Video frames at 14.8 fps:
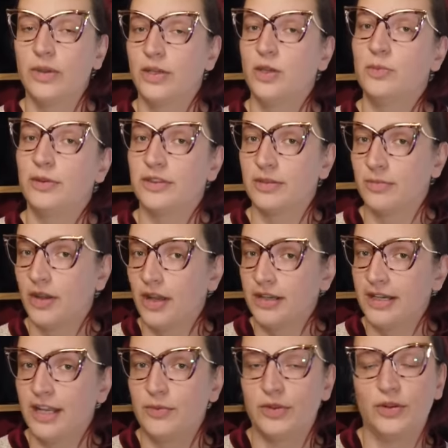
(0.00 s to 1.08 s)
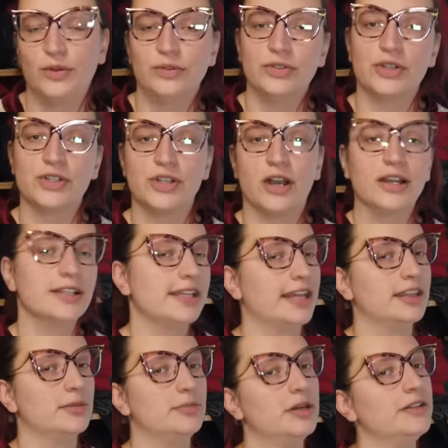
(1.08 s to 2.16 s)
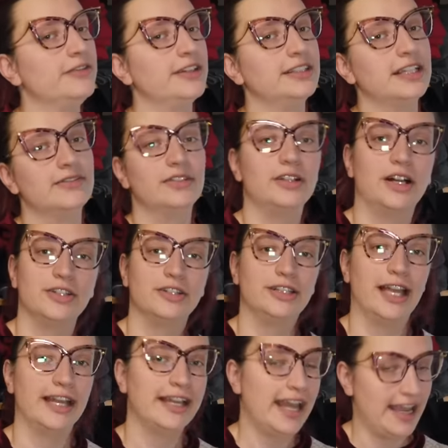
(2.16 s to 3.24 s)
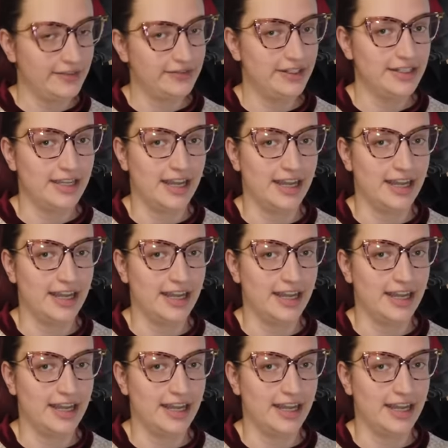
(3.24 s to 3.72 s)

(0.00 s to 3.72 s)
and when you put them on, it will hold your socks at the perfect level on your leg every